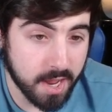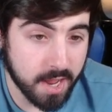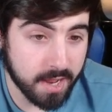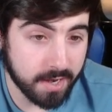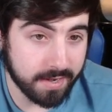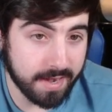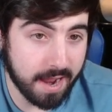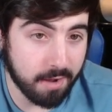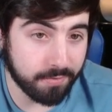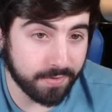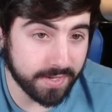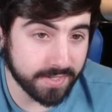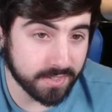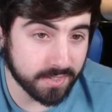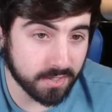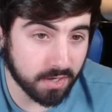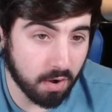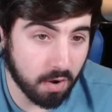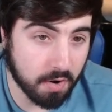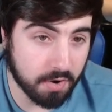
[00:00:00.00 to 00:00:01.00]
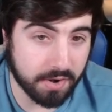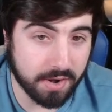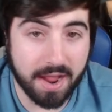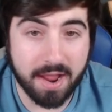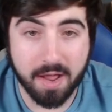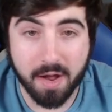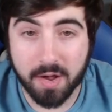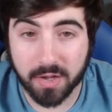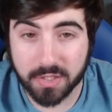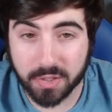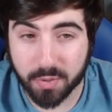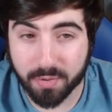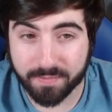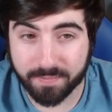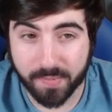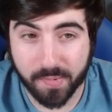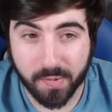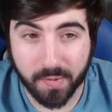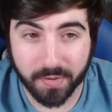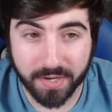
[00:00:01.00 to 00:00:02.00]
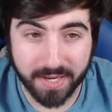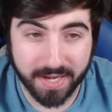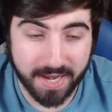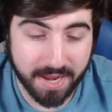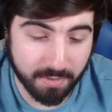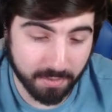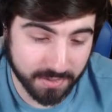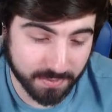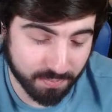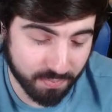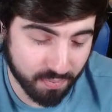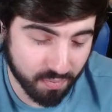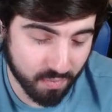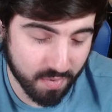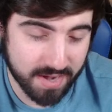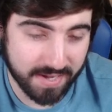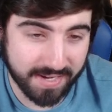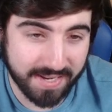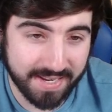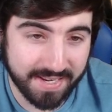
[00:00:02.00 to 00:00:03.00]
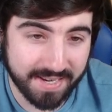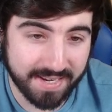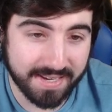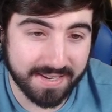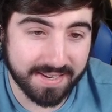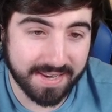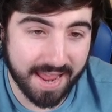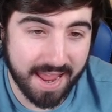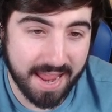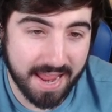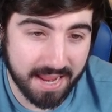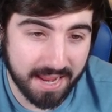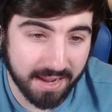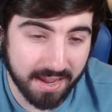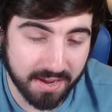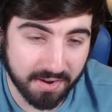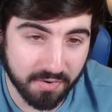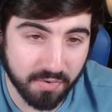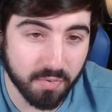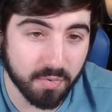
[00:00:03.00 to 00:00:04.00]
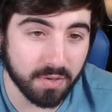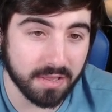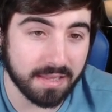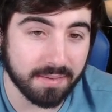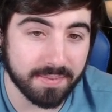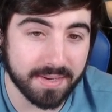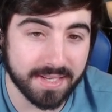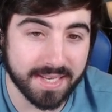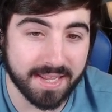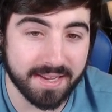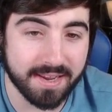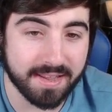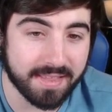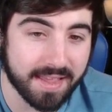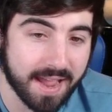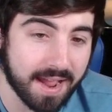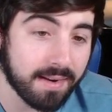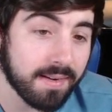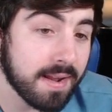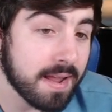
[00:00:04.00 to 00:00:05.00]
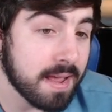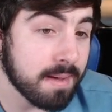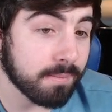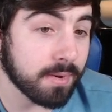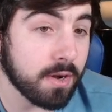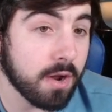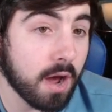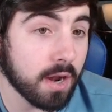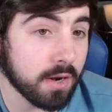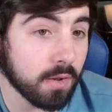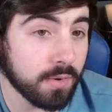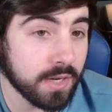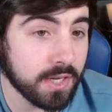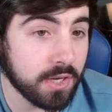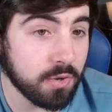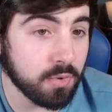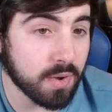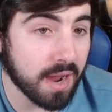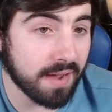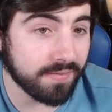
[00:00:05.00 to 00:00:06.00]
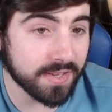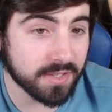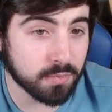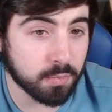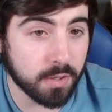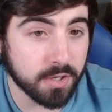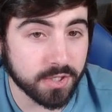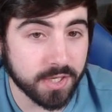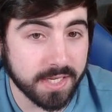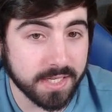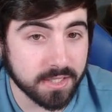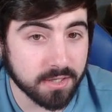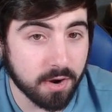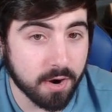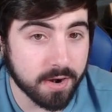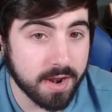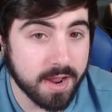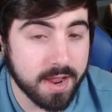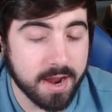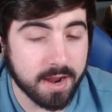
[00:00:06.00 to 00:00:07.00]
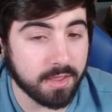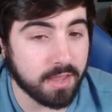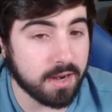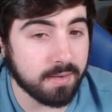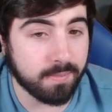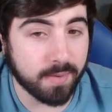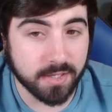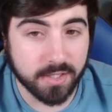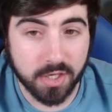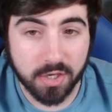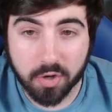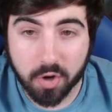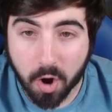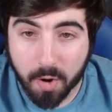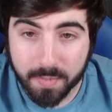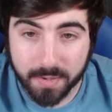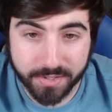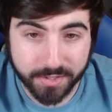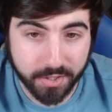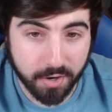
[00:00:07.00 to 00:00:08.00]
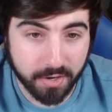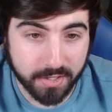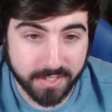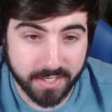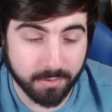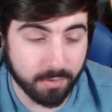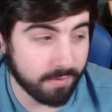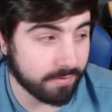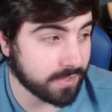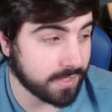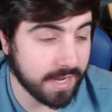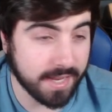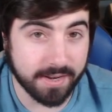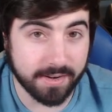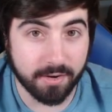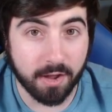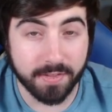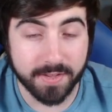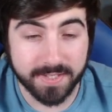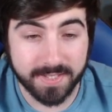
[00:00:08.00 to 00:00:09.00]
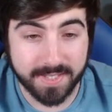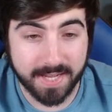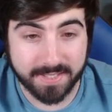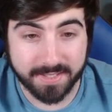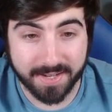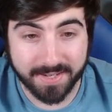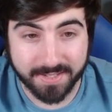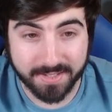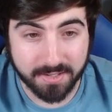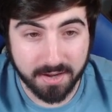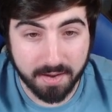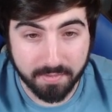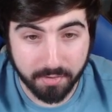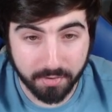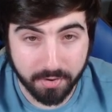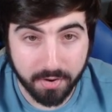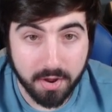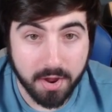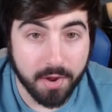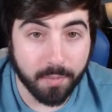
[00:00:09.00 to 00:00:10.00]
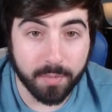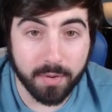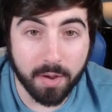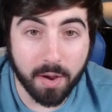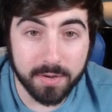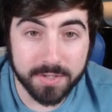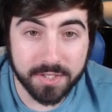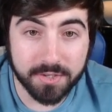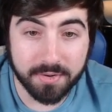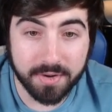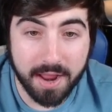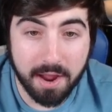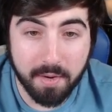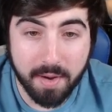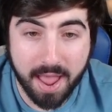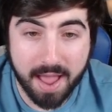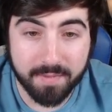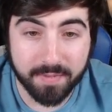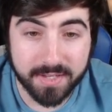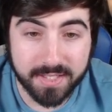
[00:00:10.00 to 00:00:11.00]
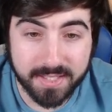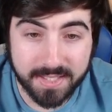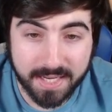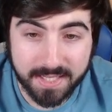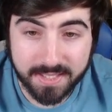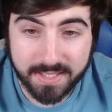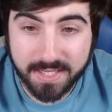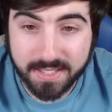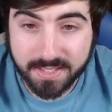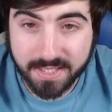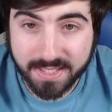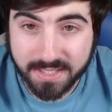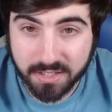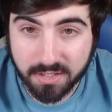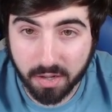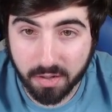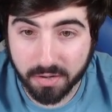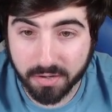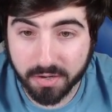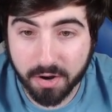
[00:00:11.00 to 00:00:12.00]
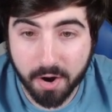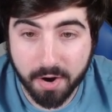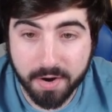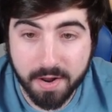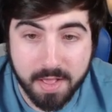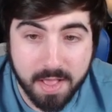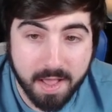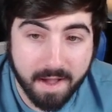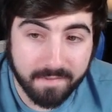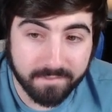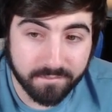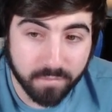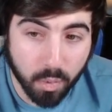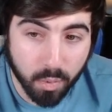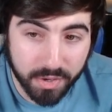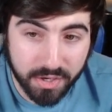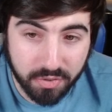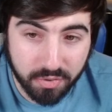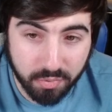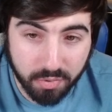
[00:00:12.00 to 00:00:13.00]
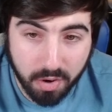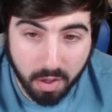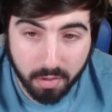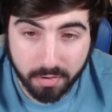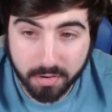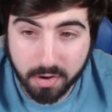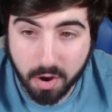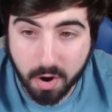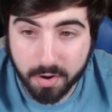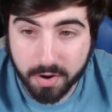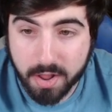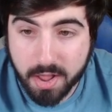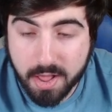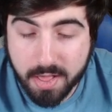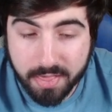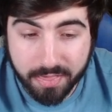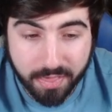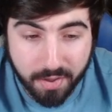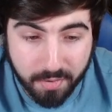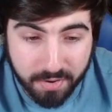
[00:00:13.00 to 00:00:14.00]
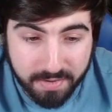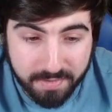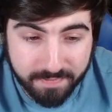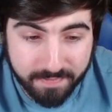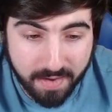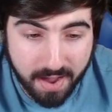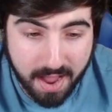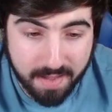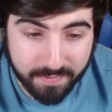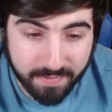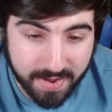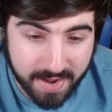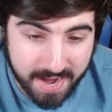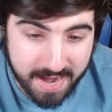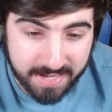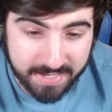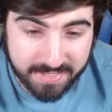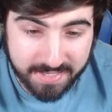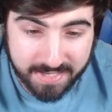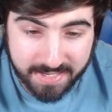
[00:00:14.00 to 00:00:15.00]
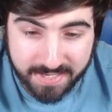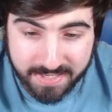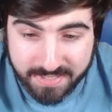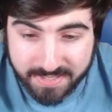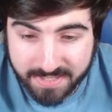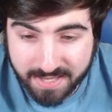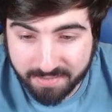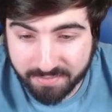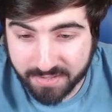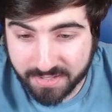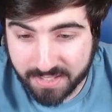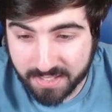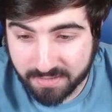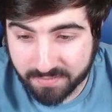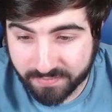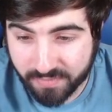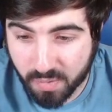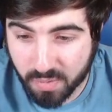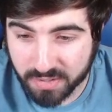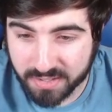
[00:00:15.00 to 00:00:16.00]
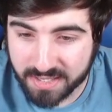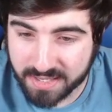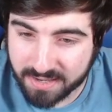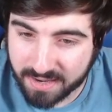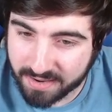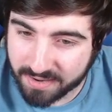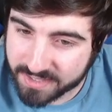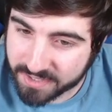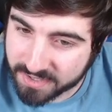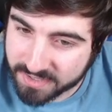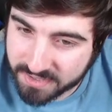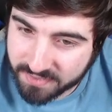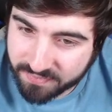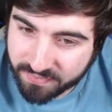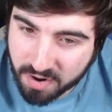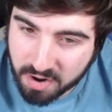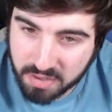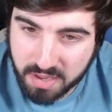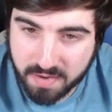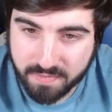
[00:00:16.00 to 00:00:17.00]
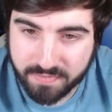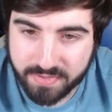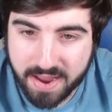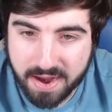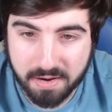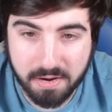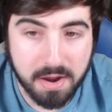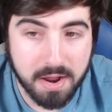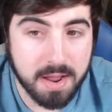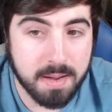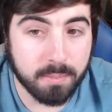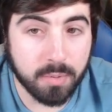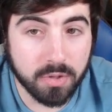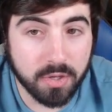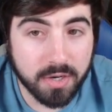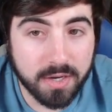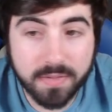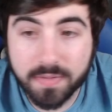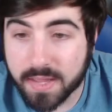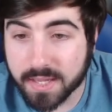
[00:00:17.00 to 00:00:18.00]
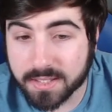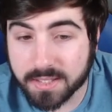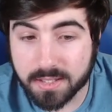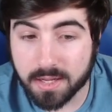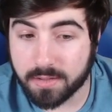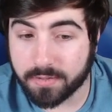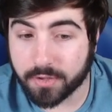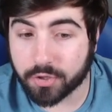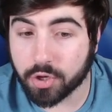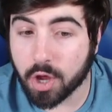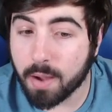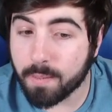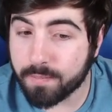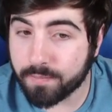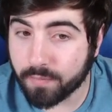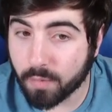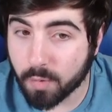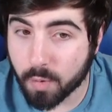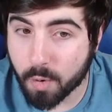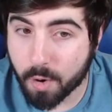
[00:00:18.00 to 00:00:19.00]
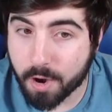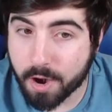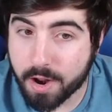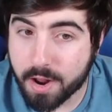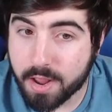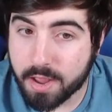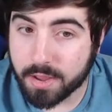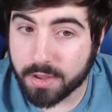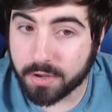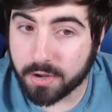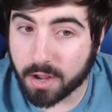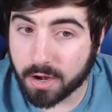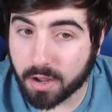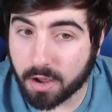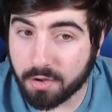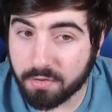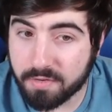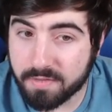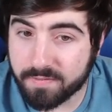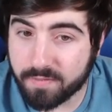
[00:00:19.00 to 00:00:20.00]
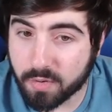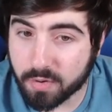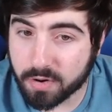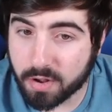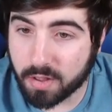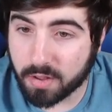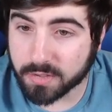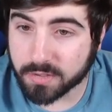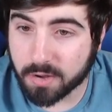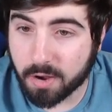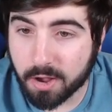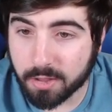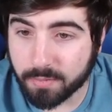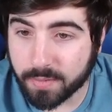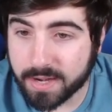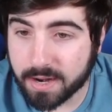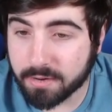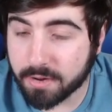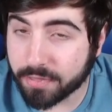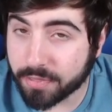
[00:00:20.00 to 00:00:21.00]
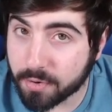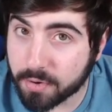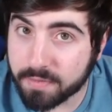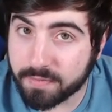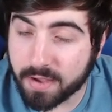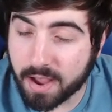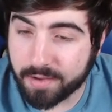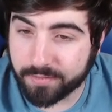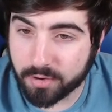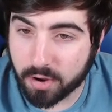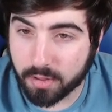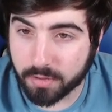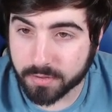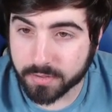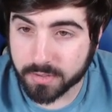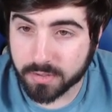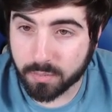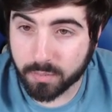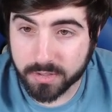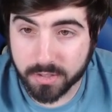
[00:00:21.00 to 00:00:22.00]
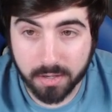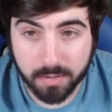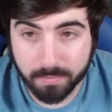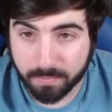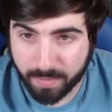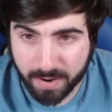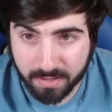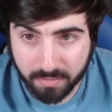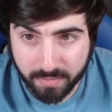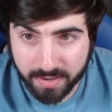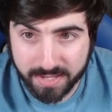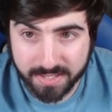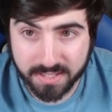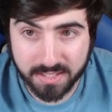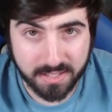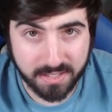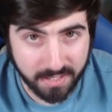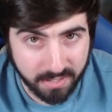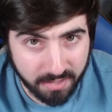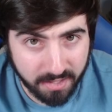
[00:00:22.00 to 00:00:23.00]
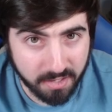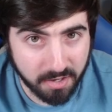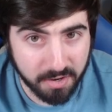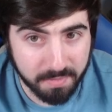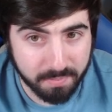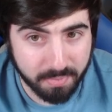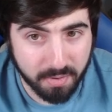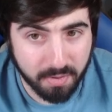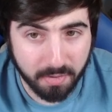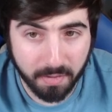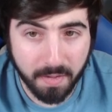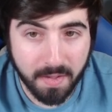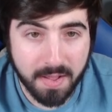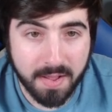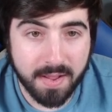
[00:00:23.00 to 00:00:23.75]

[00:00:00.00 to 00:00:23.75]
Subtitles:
Now, this card I also have pulled, and it was pretty dang cool, let me tell you that. But not only do you have this one chase card, and then a bunch of garbage cards like we've seen in all the sets I just covered, we also now have a $66 card, a $42 card, 35, 18, 17, 14. It starts to fall off there. But look at this. The top four, you got $104 all the way down to $35, which, by the way, is still a good pull.